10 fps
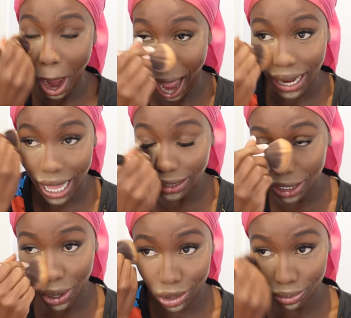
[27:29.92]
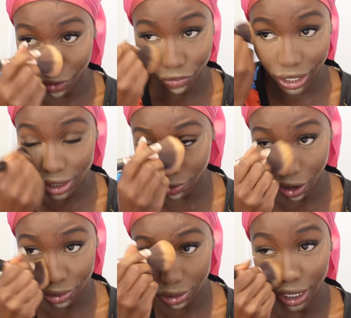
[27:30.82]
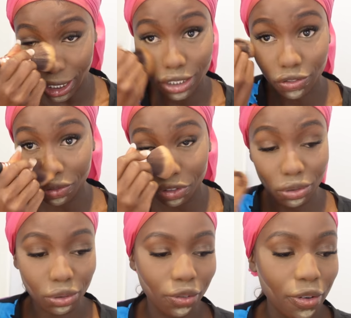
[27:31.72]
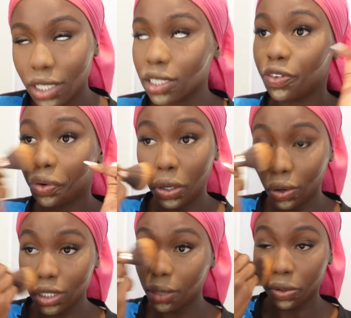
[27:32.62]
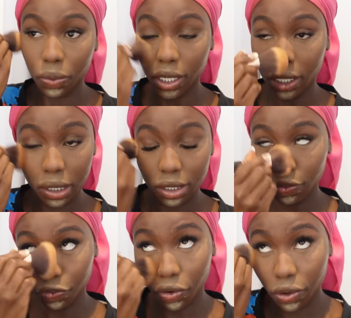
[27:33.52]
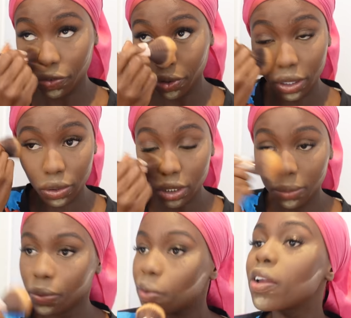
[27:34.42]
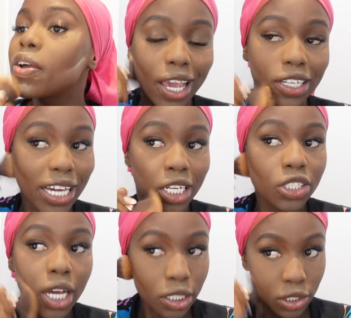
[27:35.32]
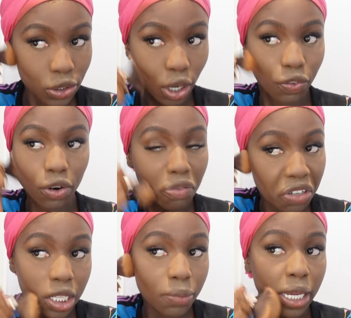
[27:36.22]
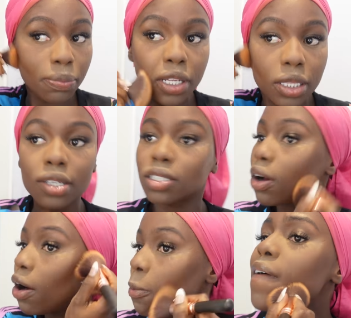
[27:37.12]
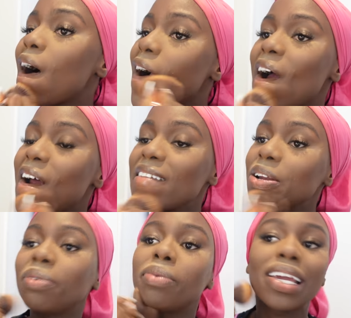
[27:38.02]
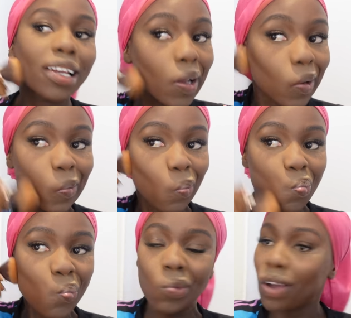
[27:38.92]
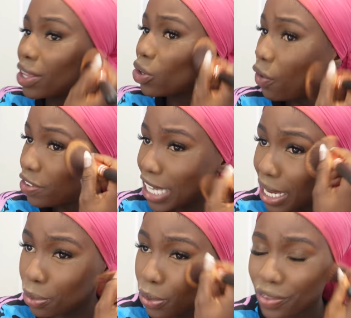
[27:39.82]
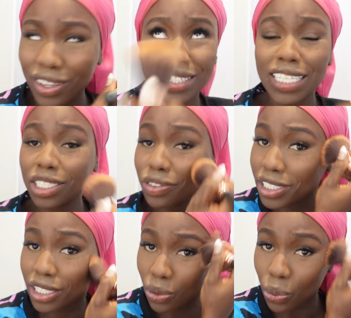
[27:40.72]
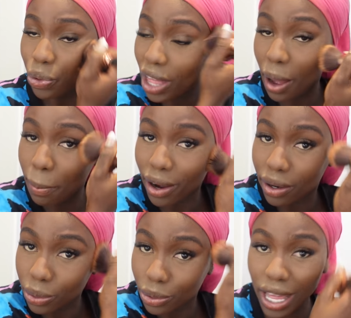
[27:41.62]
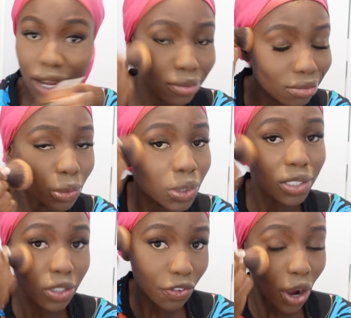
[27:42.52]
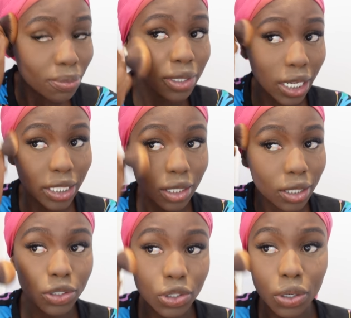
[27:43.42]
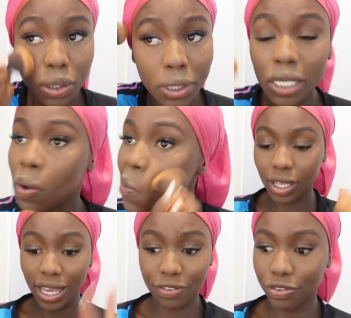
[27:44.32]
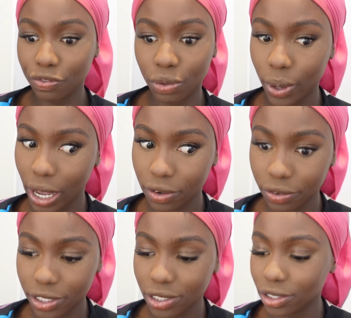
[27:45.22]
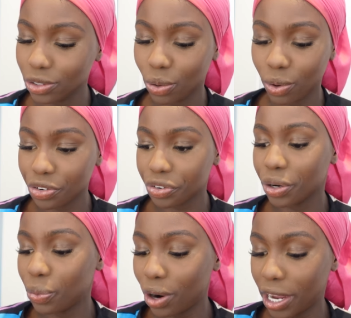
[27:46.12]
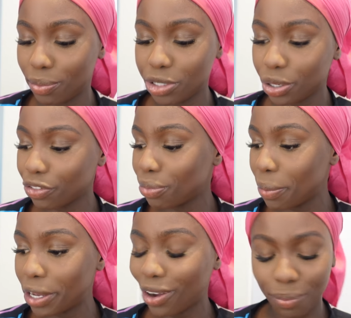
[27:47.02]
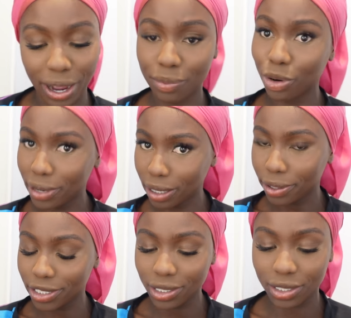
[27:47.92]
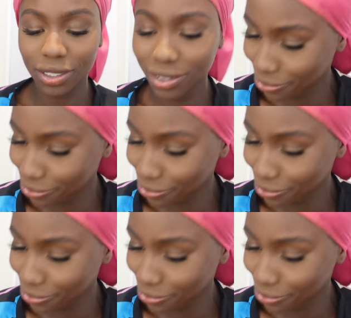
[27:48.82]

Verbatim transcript: I'd like to host my friends around, you guys, for real. That's a very long time away. I'm sorry, very long time away. Yeah, dining chairs and sofa are really the main big things that are currently remaining. And then coffee table and then accessories and all that. But all that stuff comes later, do you know what I mean? If for whatever reason you're wondering what I am doing for my makeup, I am not a makeup artist.